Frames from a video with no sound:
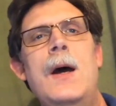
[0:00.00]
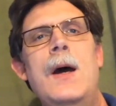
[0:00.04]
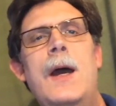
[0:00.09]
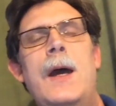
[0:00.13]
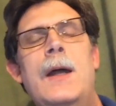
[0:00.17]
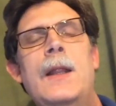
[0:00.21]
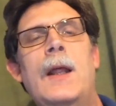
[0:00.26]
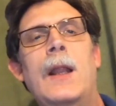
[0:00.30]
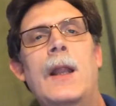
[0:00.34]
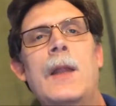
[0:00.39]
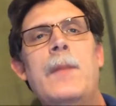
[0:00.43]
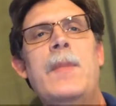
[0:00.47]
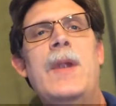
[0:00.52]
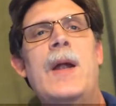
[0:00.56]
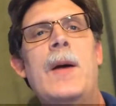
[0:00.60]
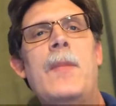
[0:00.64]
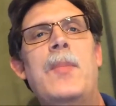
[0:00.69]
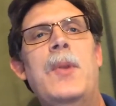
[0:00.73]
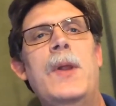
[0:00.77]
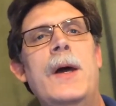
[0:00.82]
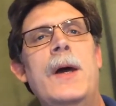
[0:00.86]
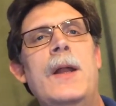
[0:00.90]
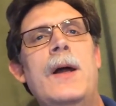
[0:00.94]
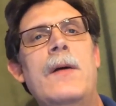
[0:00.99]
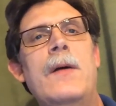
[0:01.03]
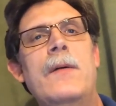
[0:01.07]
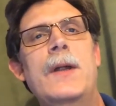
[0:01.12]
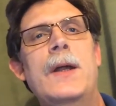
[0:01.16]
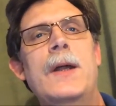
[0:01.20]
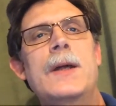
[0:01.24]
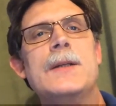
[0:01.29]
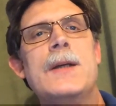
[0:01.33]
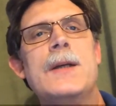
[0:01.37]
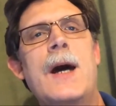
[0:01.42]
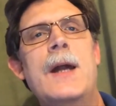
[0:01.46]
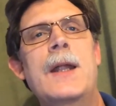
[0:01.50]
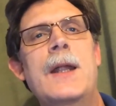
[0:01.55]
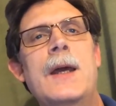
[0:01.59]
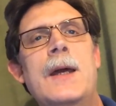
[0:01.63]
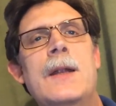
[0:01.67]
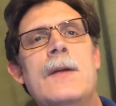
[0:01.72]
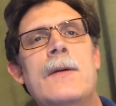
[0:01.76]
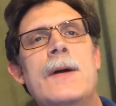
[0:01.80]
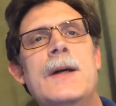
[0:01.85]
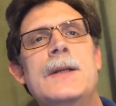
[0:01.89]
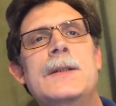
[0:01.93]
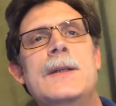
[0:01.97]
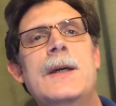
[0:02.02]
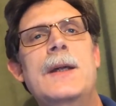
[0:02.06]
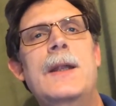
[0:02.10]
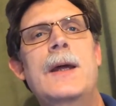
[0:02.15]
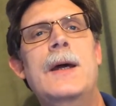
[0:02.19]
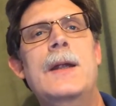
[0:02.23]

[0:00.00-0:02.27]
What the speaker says: And a little bit I played of it, it's kind of interesting.